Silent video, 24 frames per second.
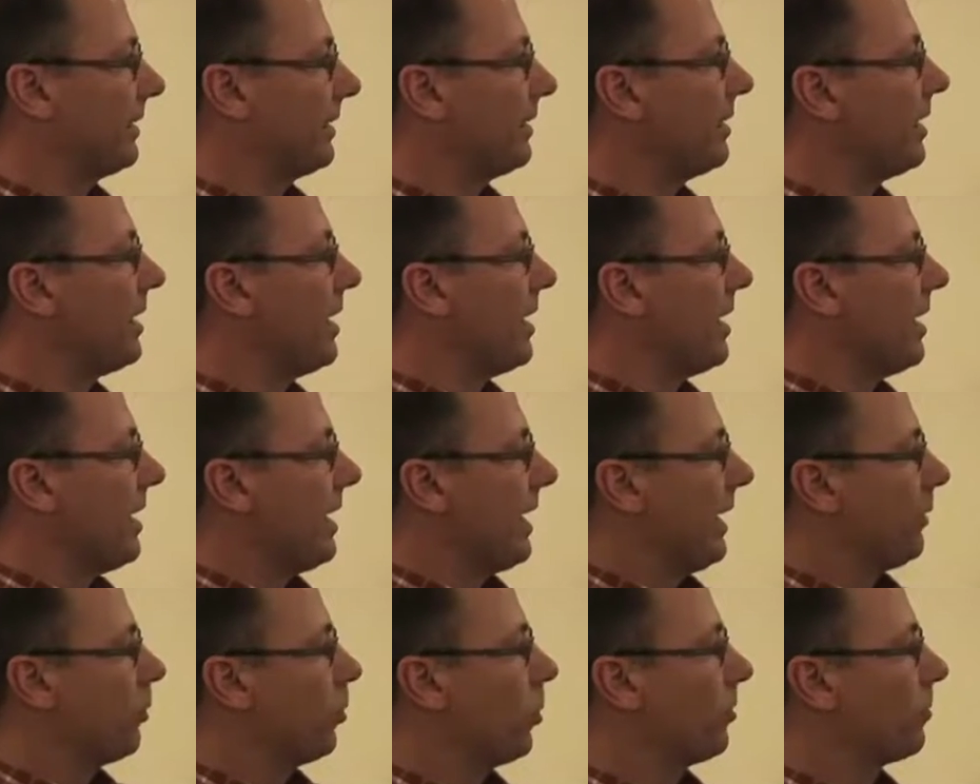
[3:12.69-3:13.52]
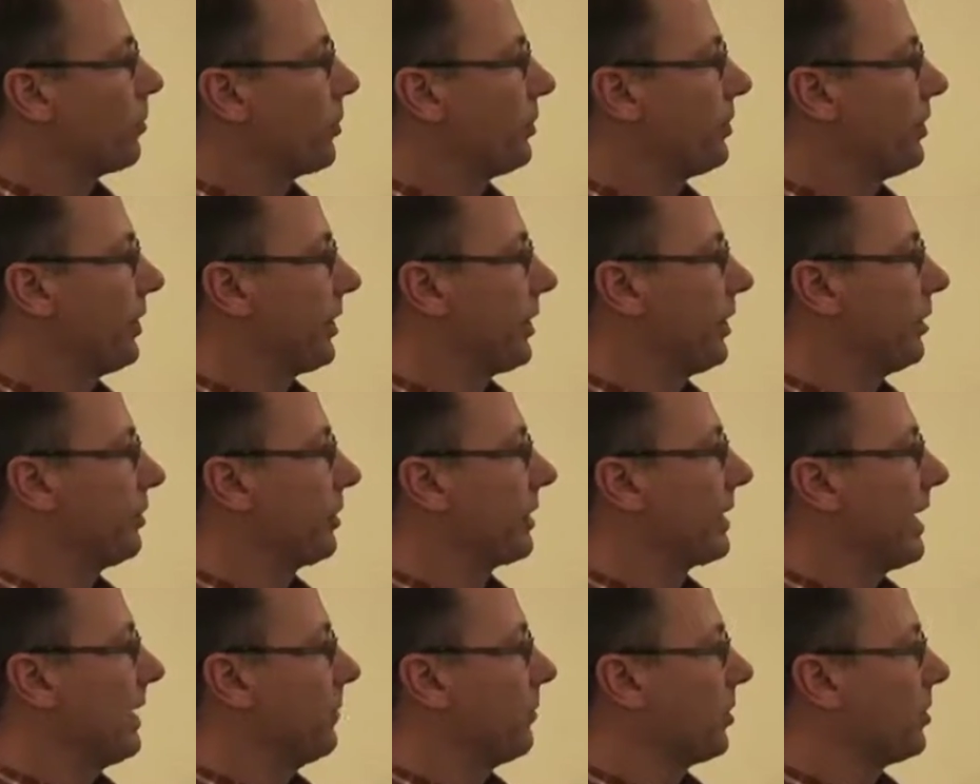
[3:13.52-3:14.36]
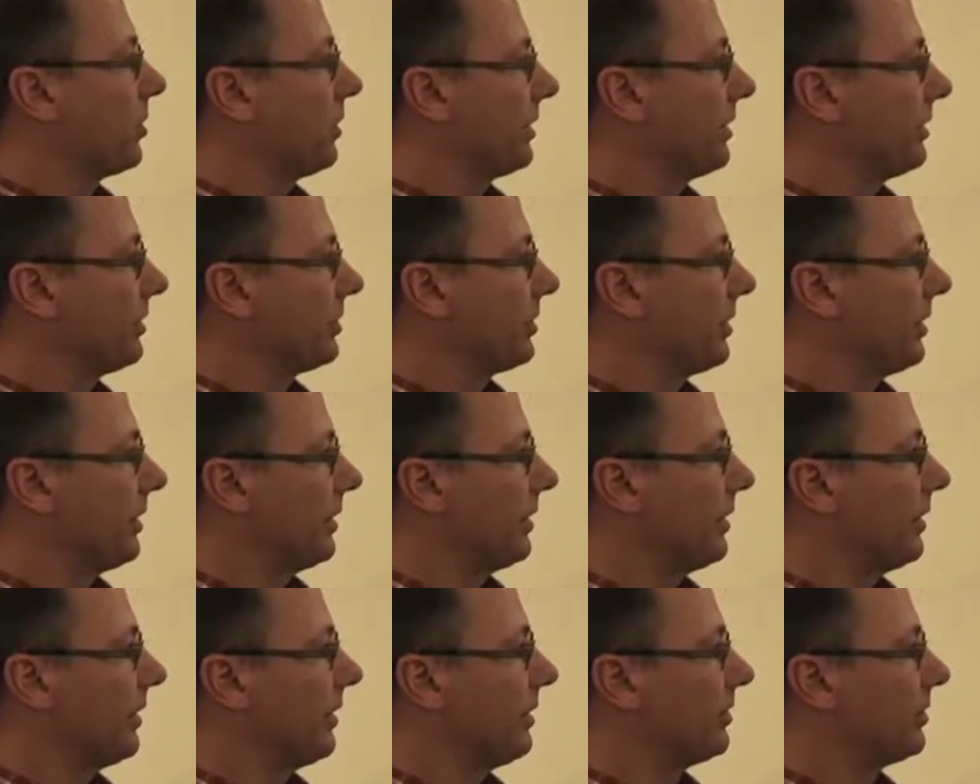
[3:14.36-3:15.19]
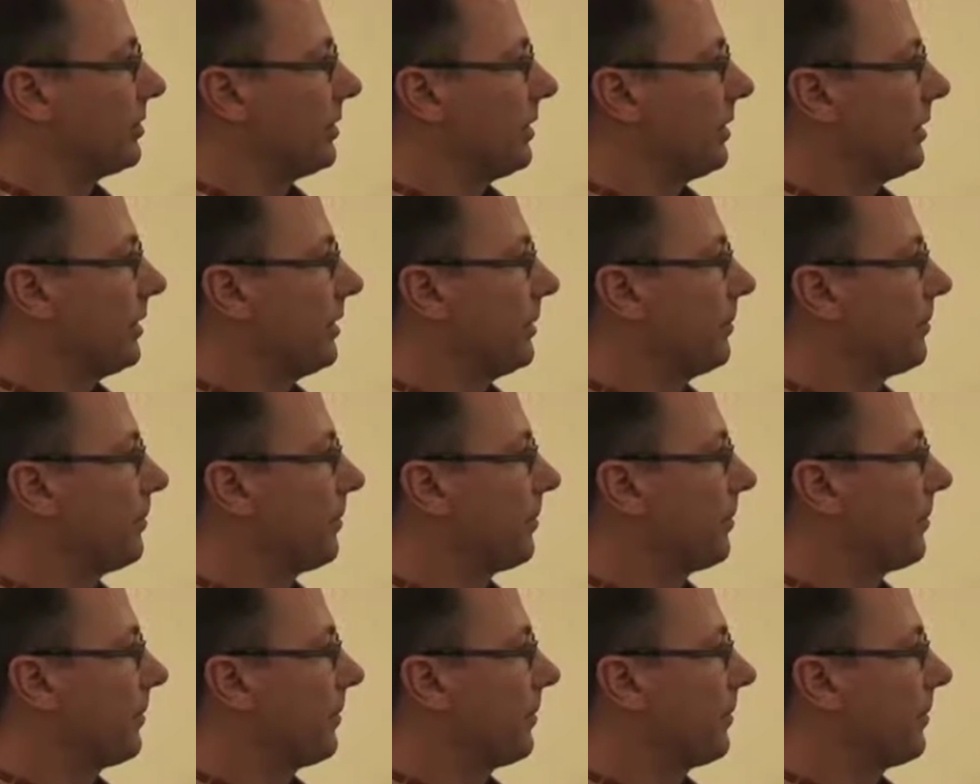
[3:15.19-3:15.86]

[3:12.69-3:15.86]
And one particular chemical is a